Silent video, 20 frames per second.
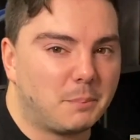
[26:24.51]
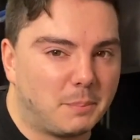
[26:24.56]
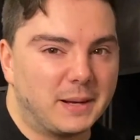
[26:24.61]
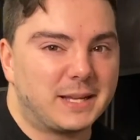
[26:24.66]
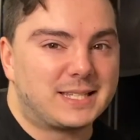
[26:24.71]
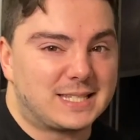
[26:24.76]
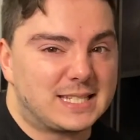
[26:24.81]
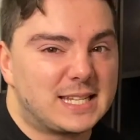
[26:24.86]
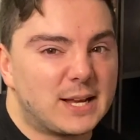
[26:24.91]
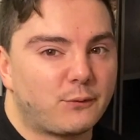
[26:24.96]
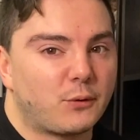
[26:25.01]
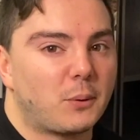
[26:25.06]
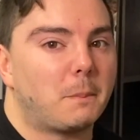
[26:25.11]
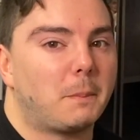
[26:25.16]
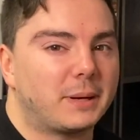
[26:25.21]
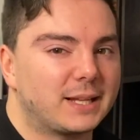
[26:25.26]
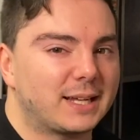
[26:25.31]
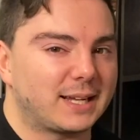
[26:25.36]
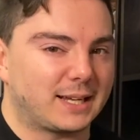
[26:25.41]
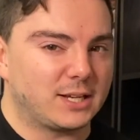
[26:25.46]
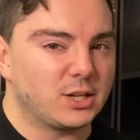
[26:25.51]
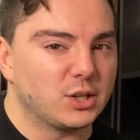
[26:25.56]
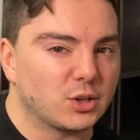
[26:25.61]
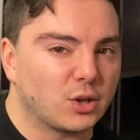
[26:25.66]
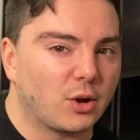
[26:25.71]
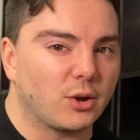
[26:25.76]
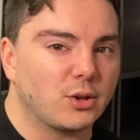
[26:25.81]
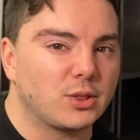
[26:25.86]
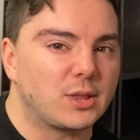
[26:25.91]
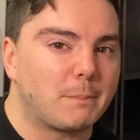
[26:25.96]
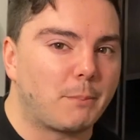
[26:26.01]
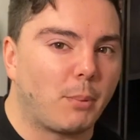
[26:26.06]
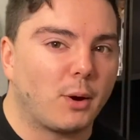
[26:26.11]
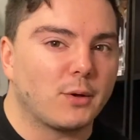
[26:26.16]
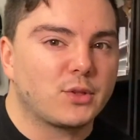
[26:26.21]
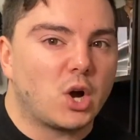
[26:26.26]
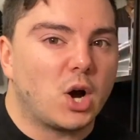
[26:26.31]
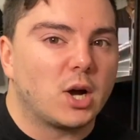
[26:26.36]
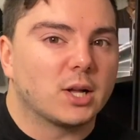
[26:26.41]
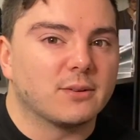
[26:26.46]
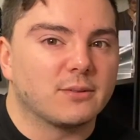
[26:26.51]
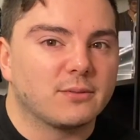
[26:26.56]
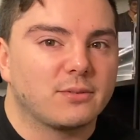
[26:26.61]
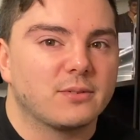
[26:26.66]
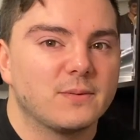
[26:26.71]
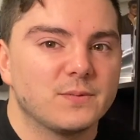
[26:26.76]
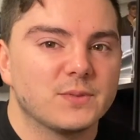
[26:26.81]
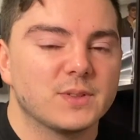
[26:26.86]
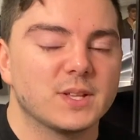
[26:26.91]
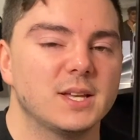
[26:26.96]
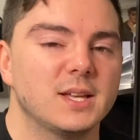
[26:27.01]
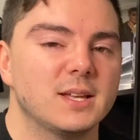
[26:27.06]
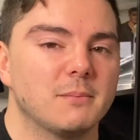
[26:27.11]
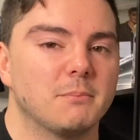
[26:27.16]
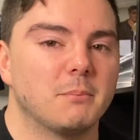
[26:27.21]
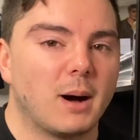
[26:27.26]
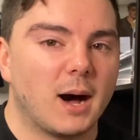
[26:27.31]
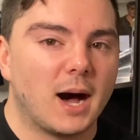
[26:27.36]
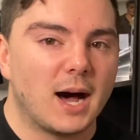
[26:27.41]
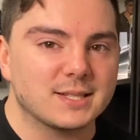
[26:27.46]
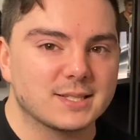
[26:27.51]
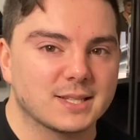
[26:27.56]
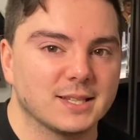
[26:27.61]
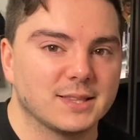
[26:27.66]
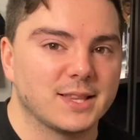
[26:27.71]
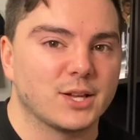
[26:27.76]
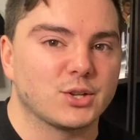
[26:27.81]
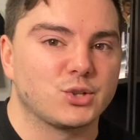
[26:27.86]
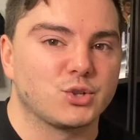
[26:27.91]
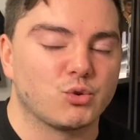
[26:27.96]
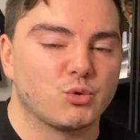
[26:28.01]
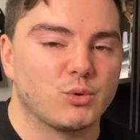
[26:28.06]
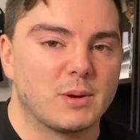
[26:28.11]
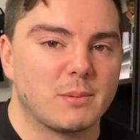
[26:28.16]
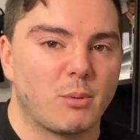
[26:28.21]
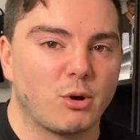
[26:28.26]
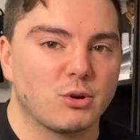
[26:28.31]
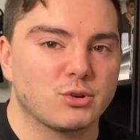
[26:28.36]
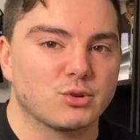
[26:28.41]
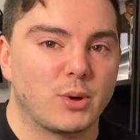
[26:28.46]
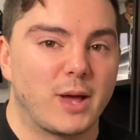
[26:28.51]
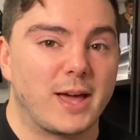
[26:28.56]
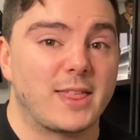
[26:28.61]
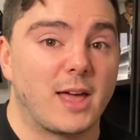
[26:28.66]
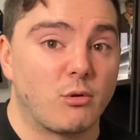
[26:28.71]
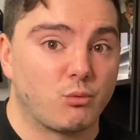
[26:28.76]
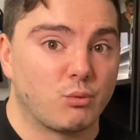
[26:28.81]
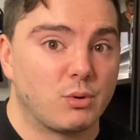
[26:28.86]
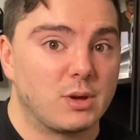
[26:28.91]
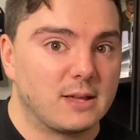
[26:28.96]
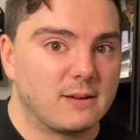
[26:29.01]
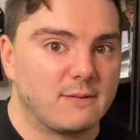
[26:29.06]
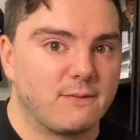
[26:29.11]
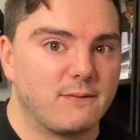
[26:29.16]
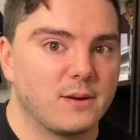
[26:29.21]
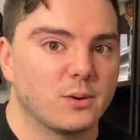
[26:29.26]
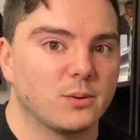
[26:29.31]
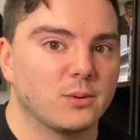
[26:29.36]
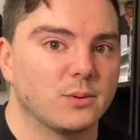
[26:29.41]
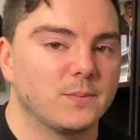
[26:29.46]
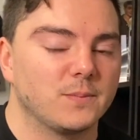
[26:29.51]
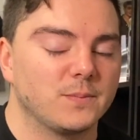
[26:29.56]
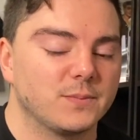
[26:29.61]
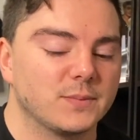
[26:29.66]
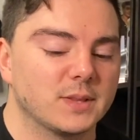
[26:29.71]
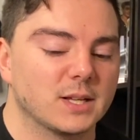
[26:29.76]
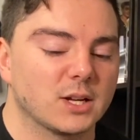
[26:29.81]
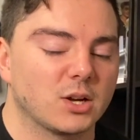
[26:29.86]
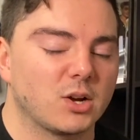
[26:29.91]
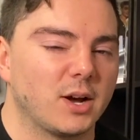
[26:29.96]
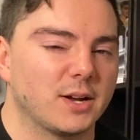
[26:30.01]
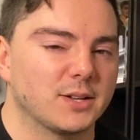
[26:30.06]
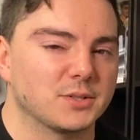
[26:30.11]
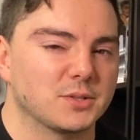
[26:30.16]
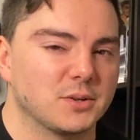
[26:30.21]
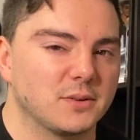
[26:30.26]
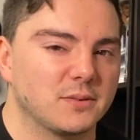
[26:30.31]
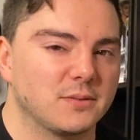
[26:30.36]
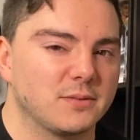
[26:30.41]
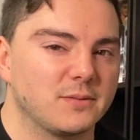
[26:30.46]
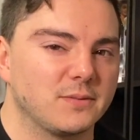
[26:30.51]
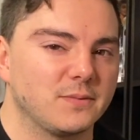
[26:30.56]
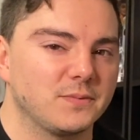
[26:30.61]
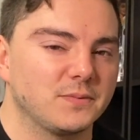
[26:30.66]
It's different, but, like, you know, they're both kind of masking their true emotional, how they really feel, kind of.